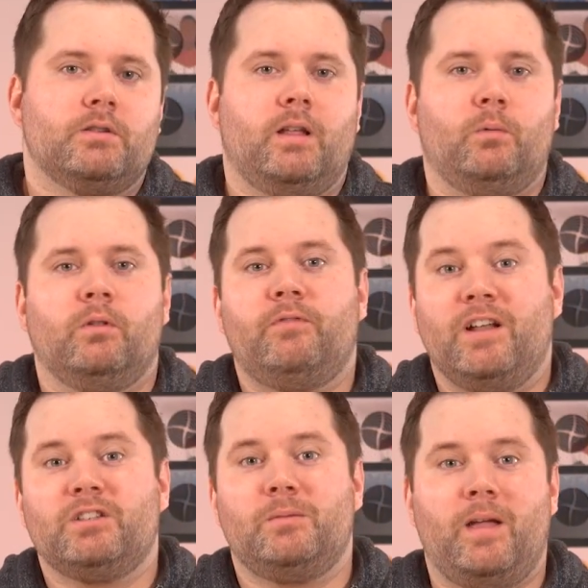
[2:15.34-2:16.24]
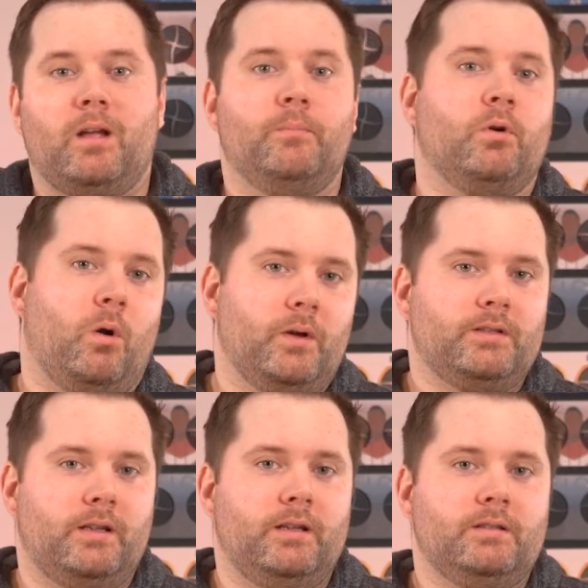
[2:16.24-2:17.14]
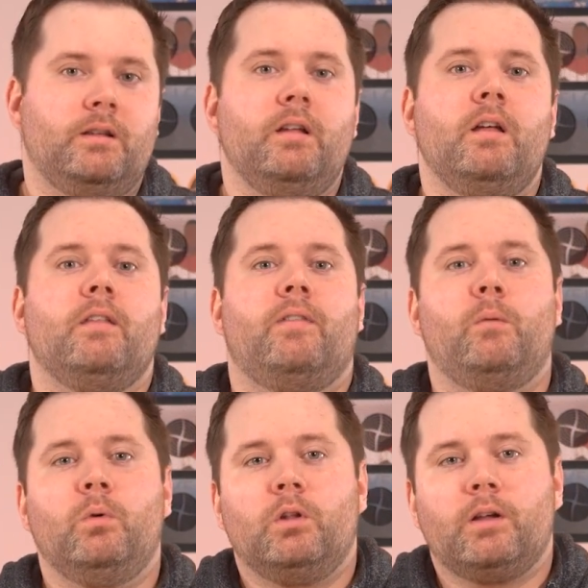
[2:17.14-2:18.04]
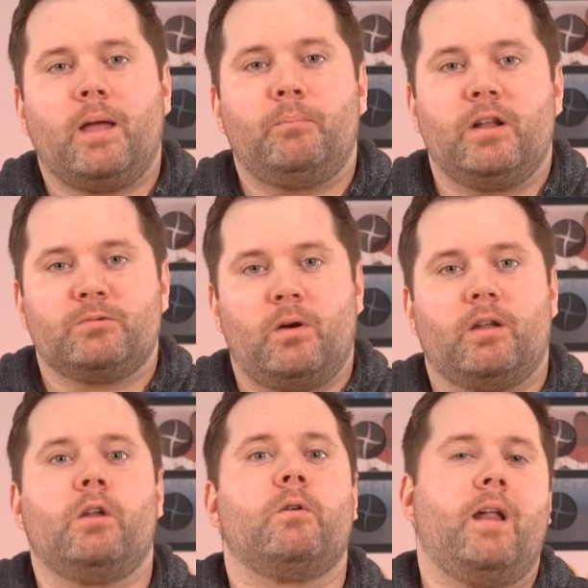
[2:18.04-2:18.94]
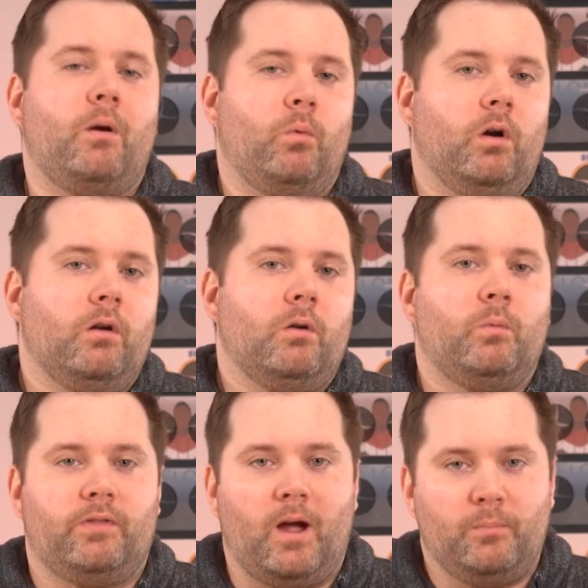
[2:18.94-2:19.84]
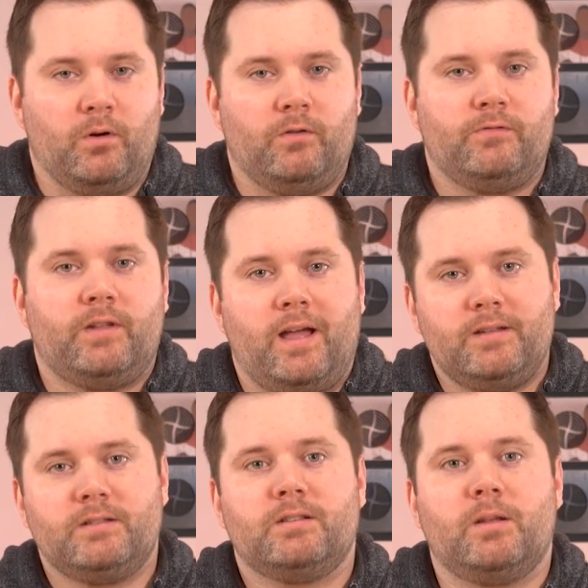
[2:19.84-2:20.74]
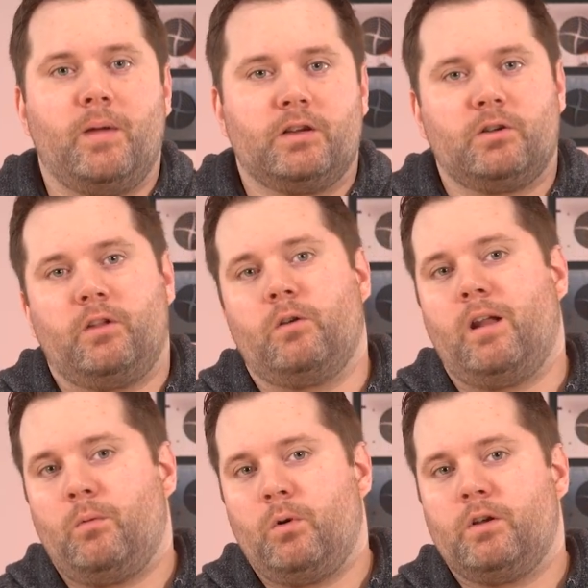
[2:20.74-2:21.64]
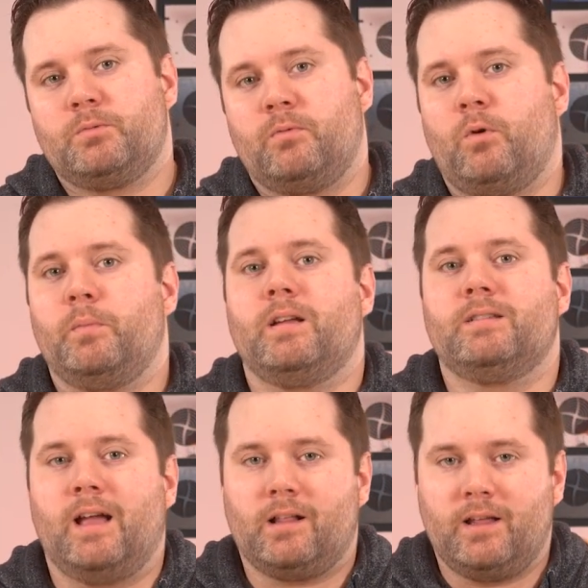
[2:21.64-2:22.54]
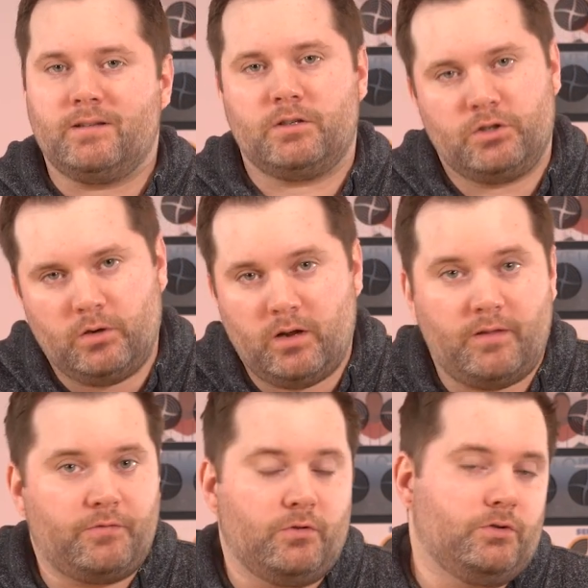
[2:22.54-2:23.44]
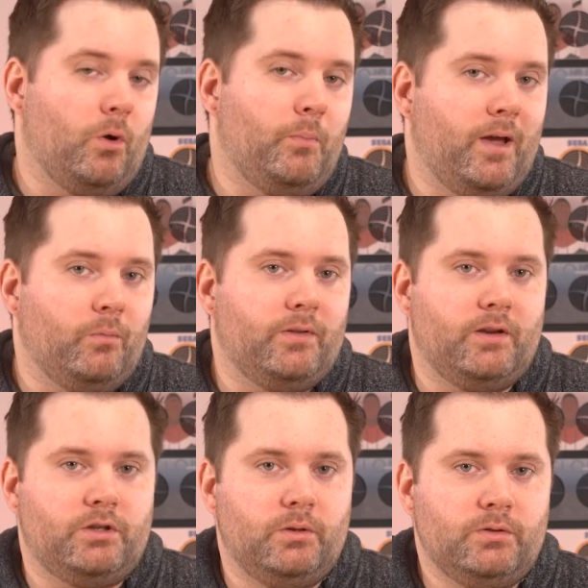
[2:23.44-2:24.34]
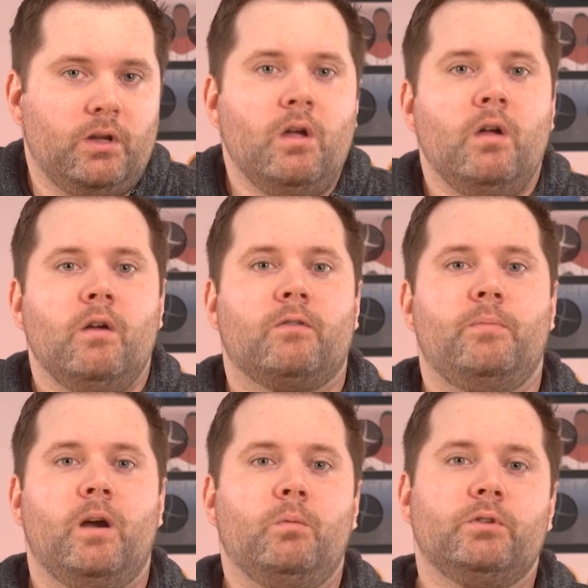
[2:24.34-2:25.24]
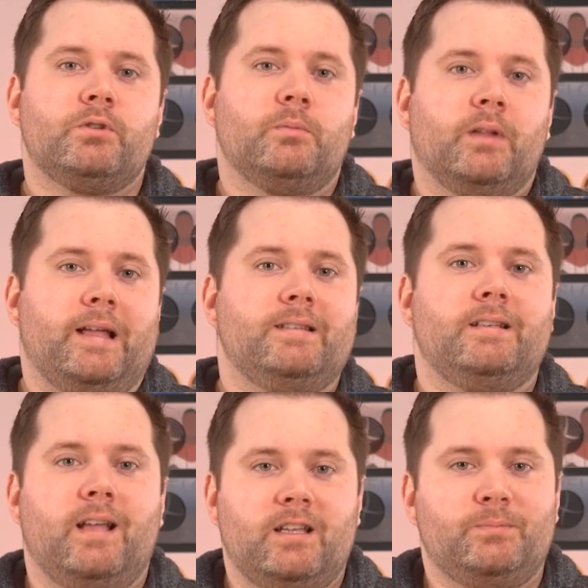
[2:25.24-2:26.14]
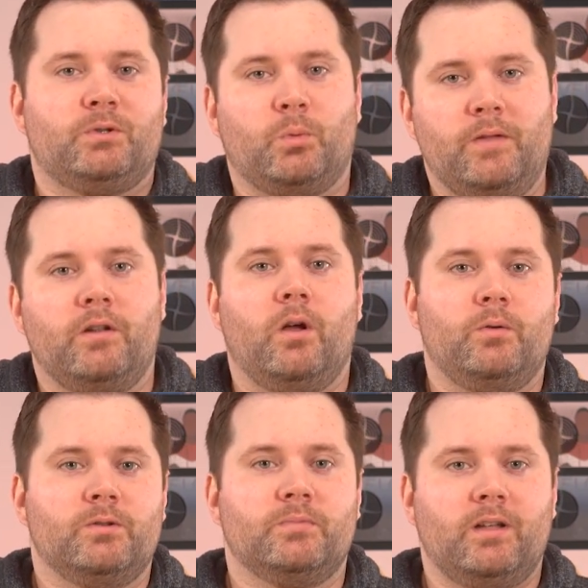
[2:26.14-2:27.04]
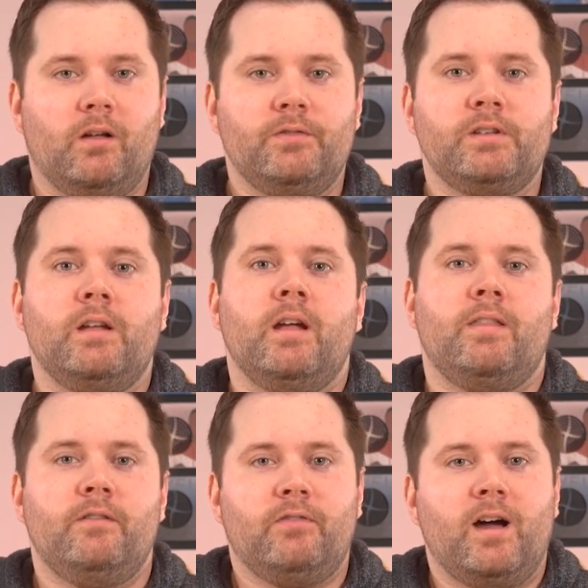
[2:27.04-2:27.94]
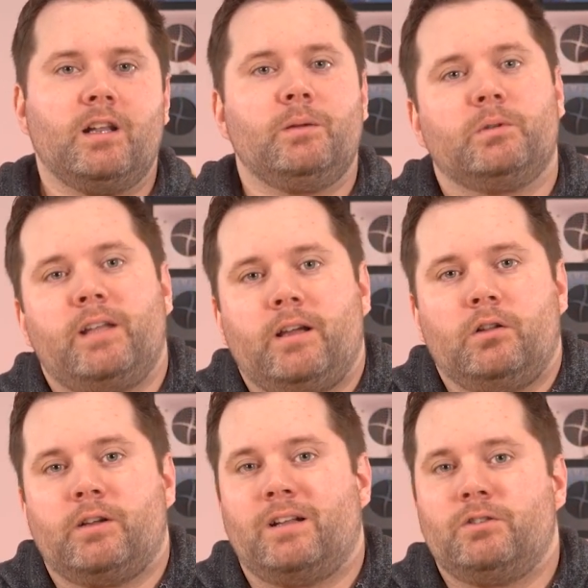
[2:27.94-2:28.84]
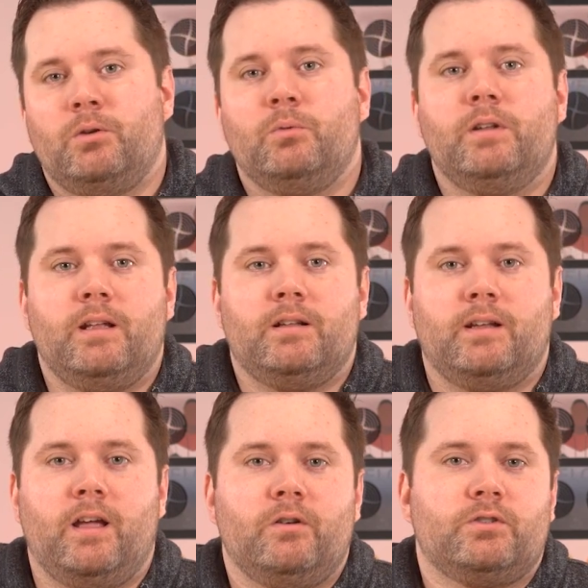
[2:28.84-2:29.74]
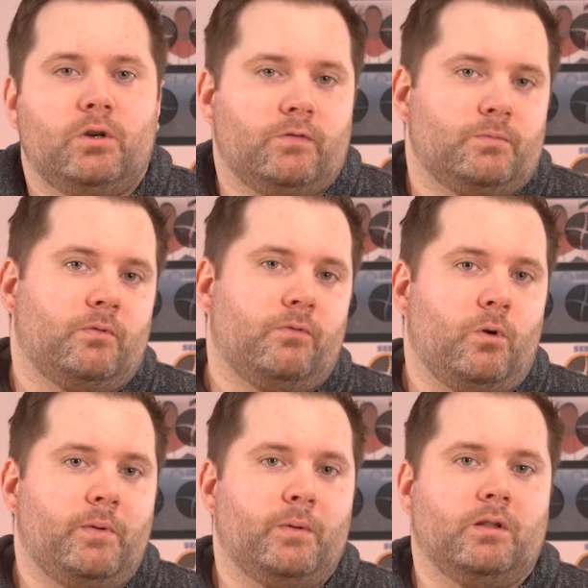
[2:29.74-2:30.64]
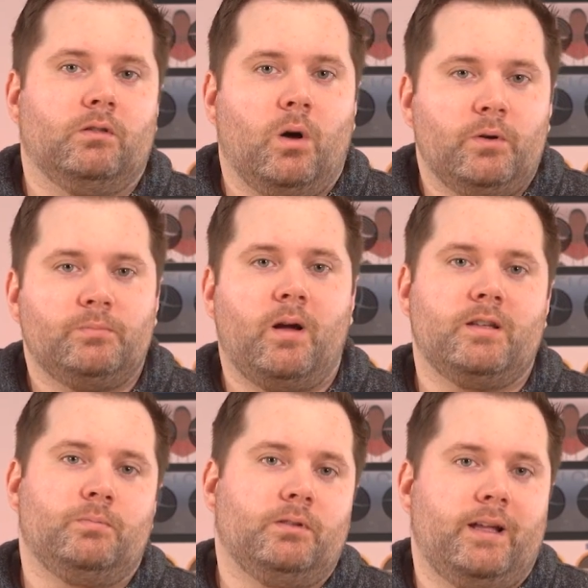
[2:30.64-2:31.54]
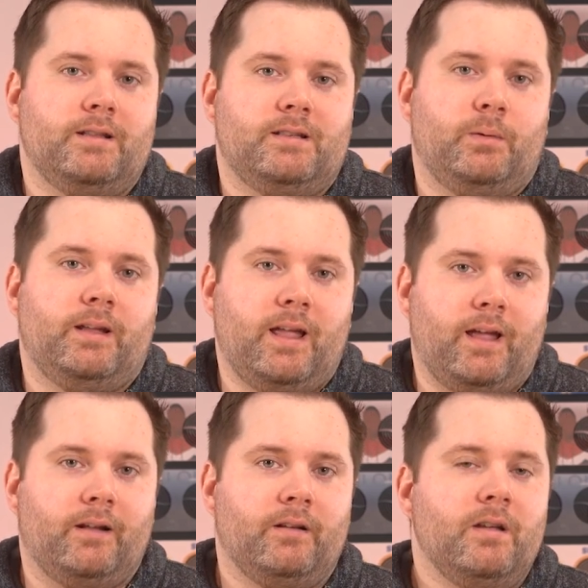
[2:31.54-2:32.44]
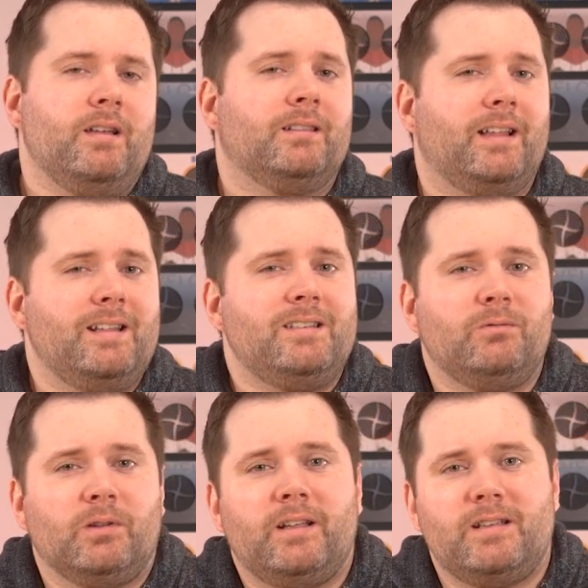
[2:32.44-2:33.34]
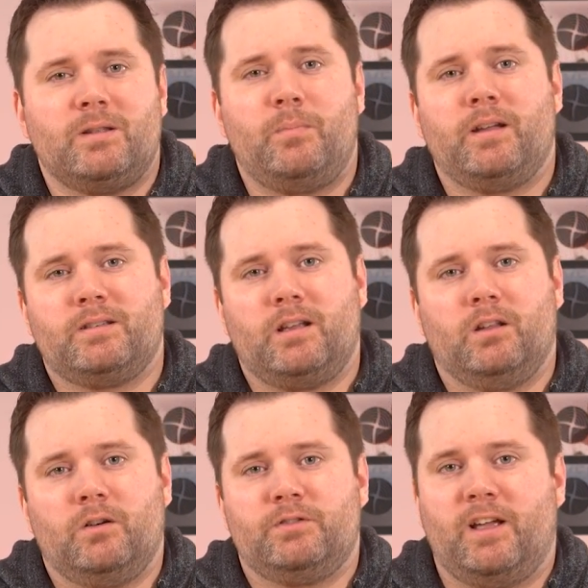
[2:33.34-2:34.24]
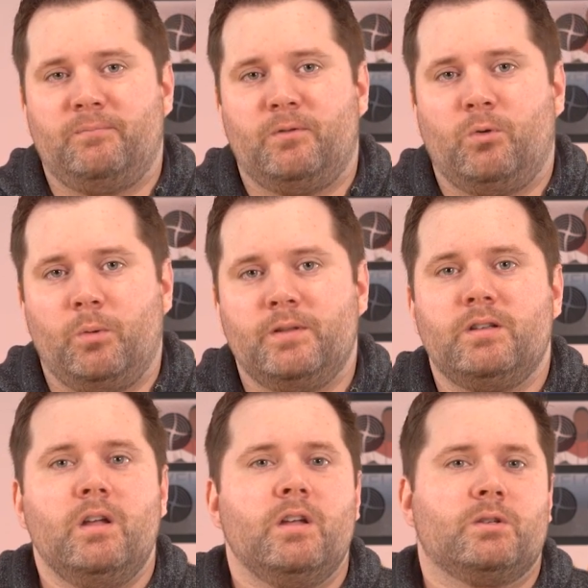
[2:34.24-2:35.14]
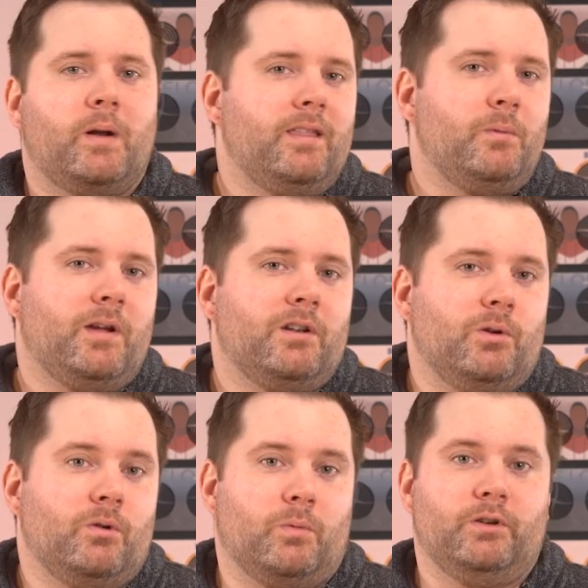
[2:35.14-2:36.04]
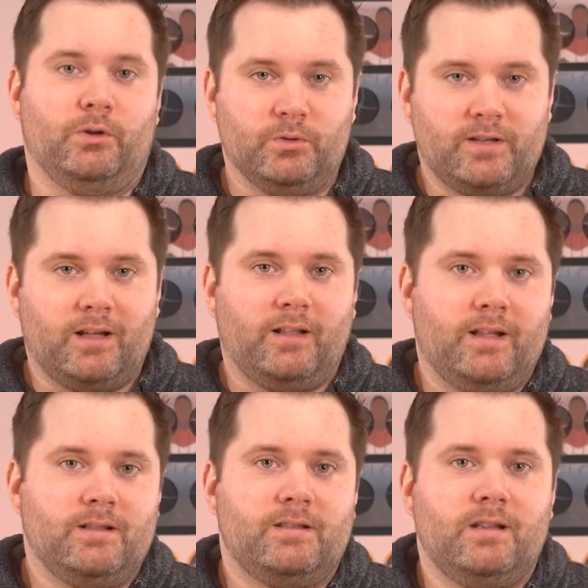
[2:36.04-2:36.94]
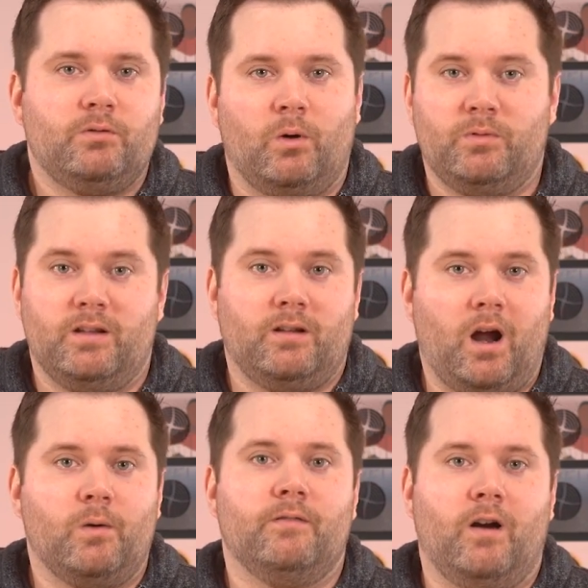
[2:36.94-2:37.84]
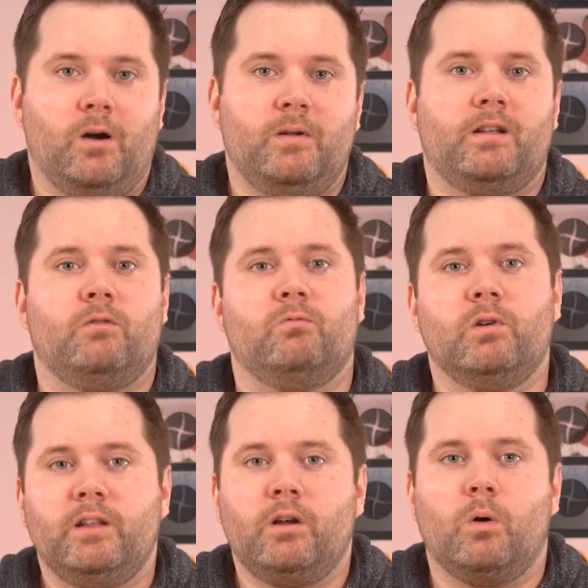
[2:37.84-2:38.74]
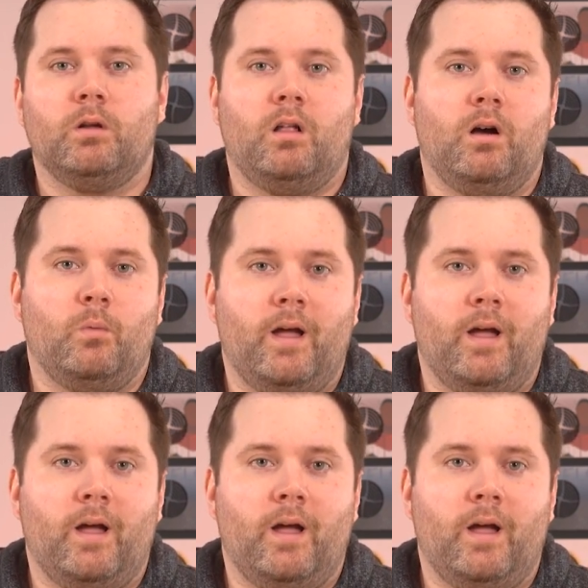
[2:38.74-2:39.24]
so that will eventually make up your OSDs. Then we'll look at benchmarking your network with iPerf tests to make sure that your network is performing exactly as it should and that there's no bandwidth issues. From there, we'll do some latency tests between the nodes themselves. And finally, we'll take a look at TuneD to get our servers performing with the lowest possible latency we can. Latency really is the biggest killer of Ceph performance, so anything we can do to reduce that latency throughout the entire environment can really go a long